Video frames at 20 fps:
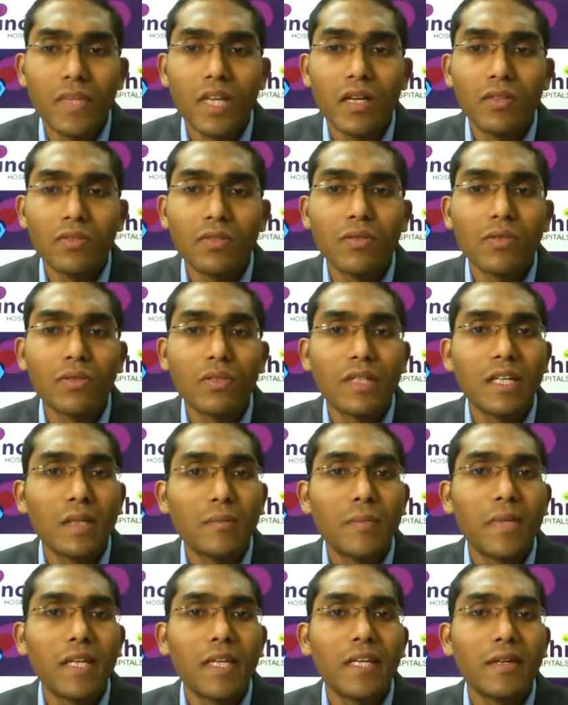So
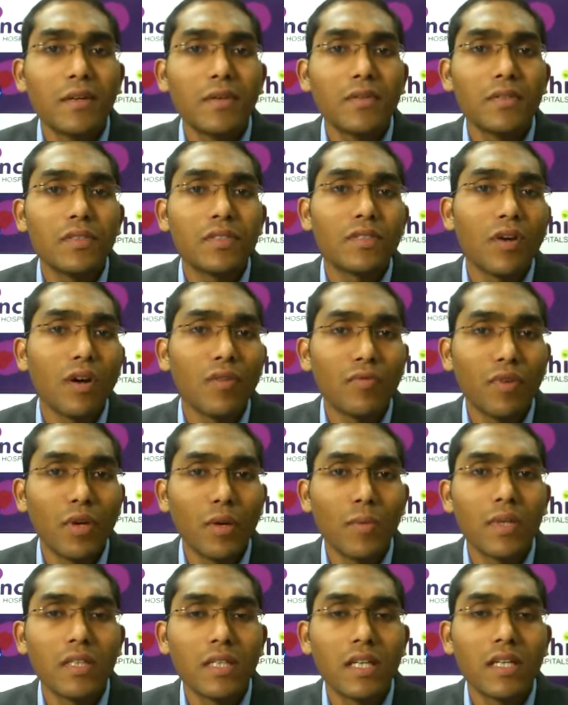treatment includes
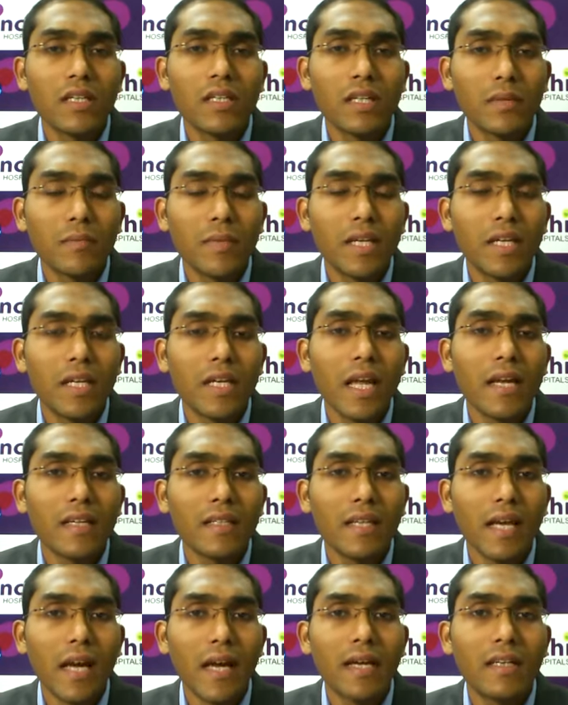non-pharmacological treatment like
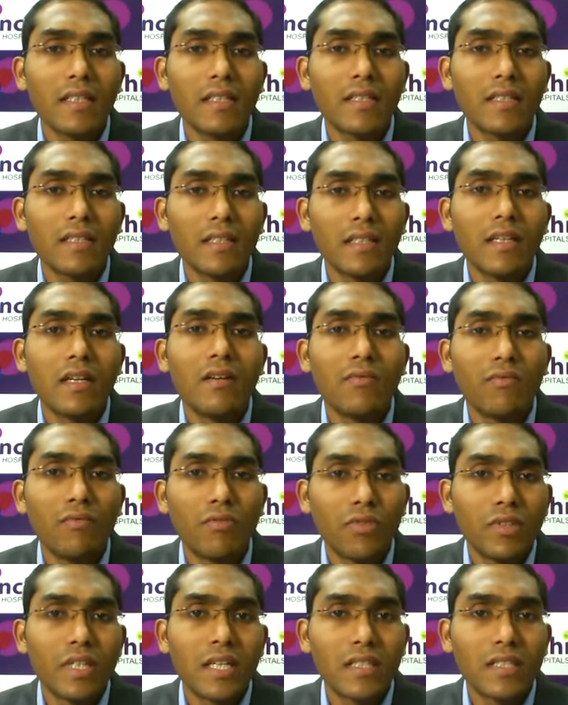diet,
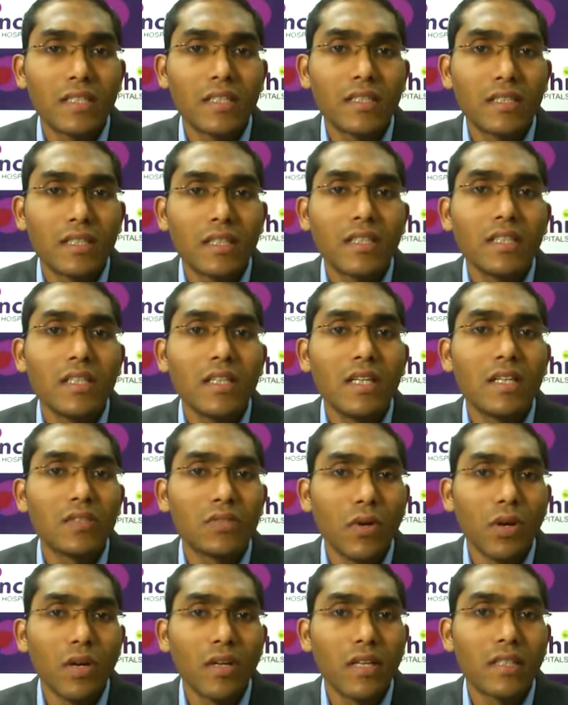fluid restriction,
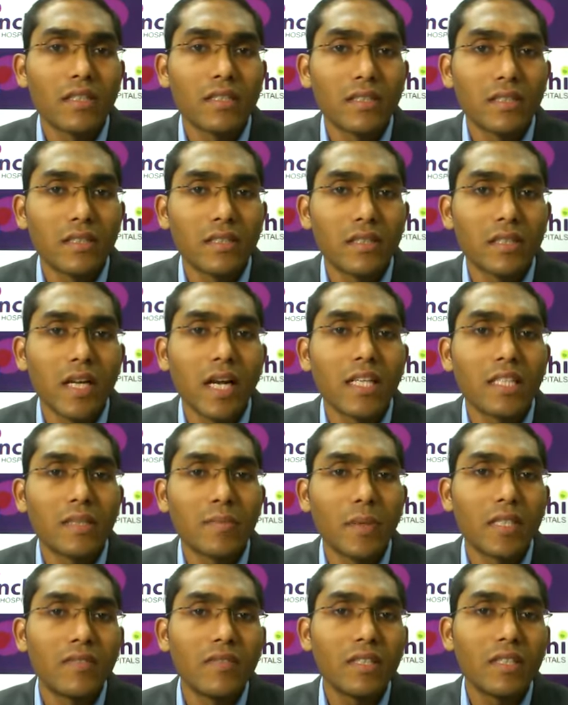salt restriction, and
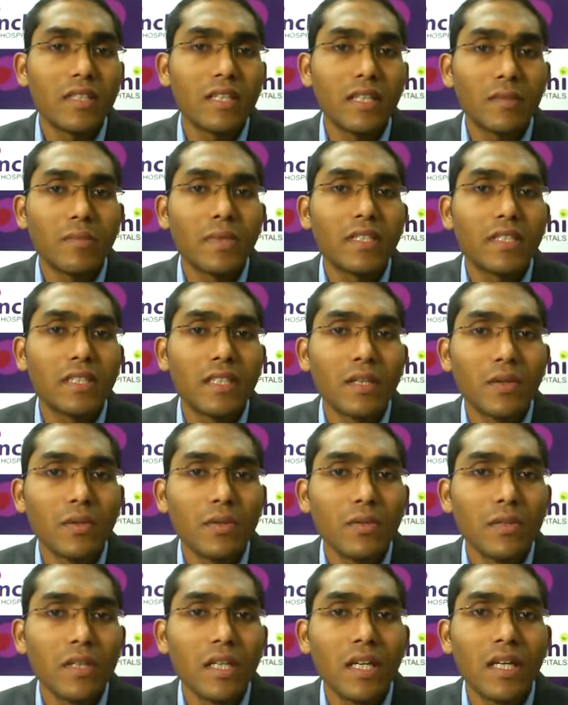specific treatments
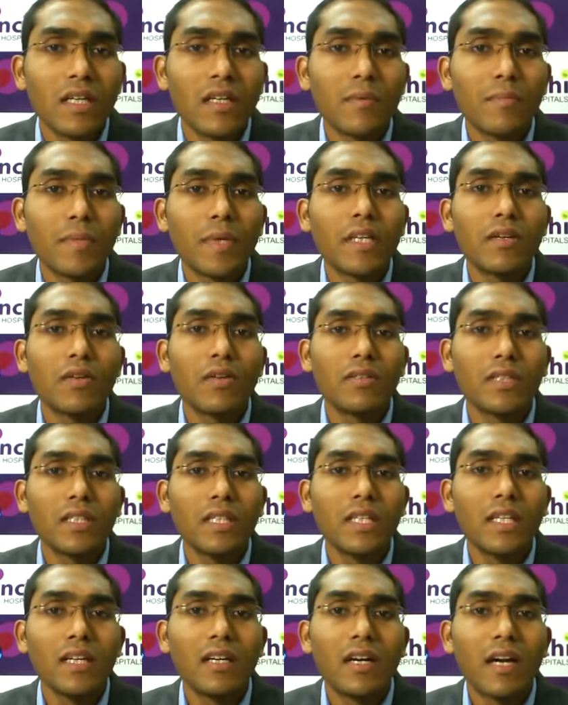include depending on
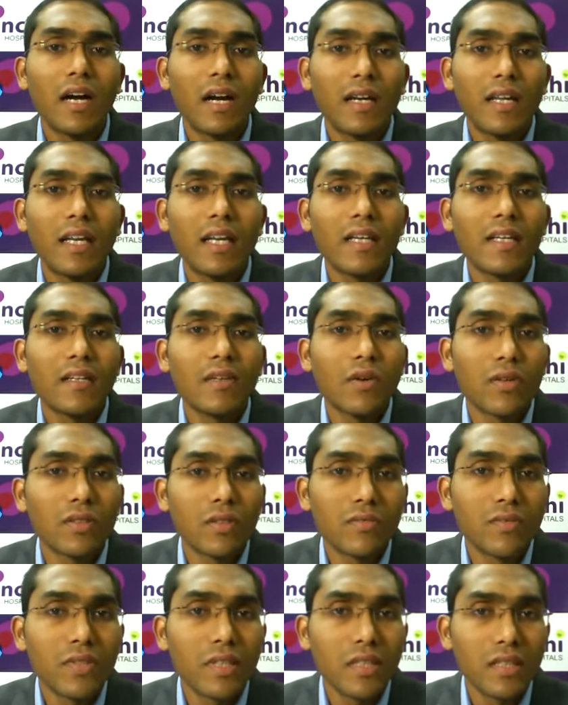the underlying cause
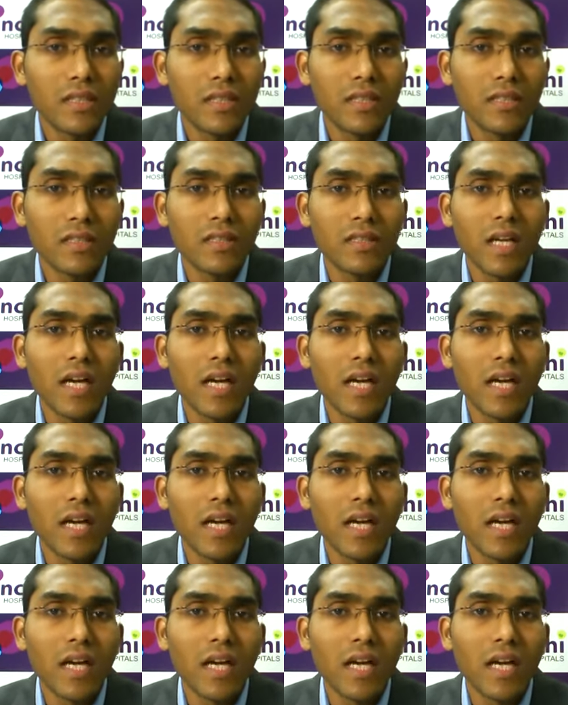of the disease.